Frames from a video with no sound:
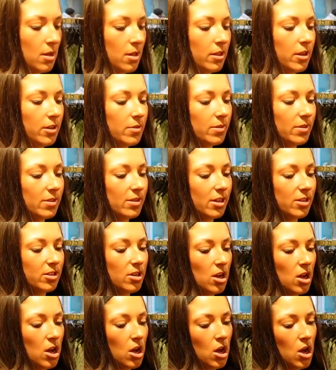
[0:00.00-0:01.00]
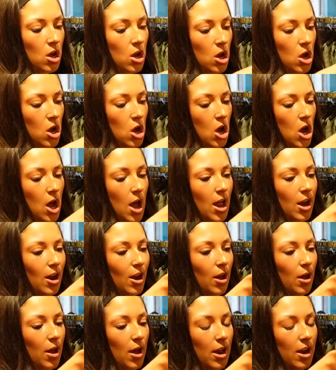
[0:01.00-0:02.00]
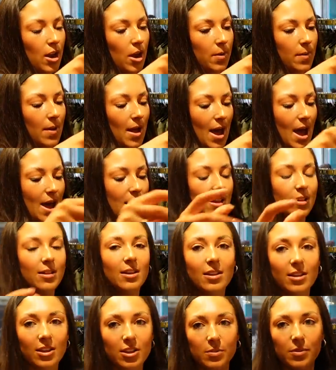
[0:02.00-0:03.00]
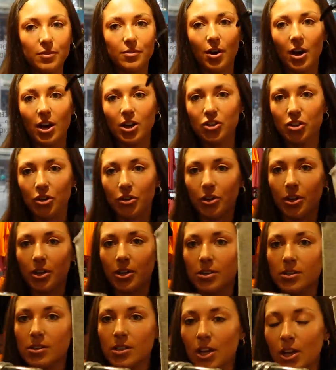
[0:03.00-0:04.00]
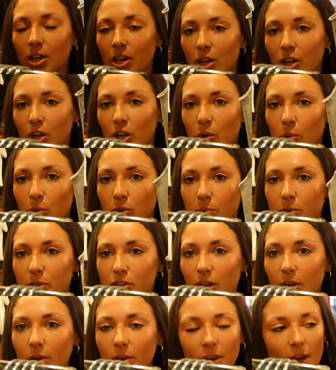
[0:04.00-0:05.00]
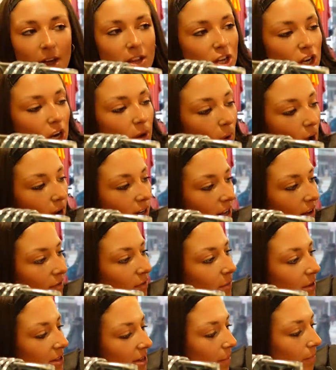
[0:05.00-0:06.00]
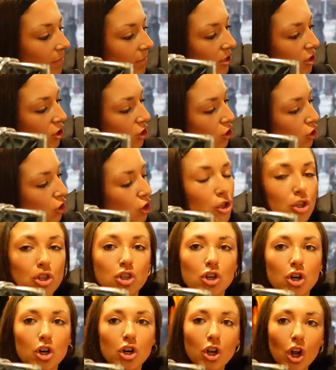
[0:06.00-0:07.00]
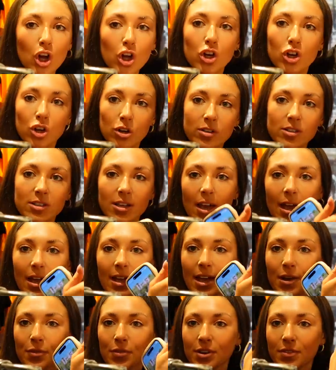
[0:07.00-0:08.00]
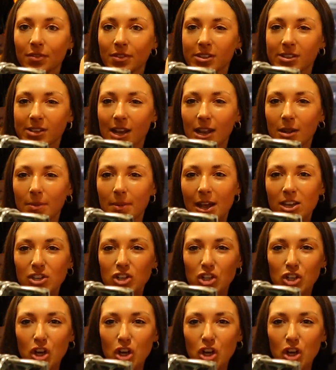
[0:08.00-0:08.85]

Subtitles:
This one says Aloha, and I think this with grey joggers would be so cute. And you know what, I'd even be tempted to just like cut it and get rid of the scallop edge.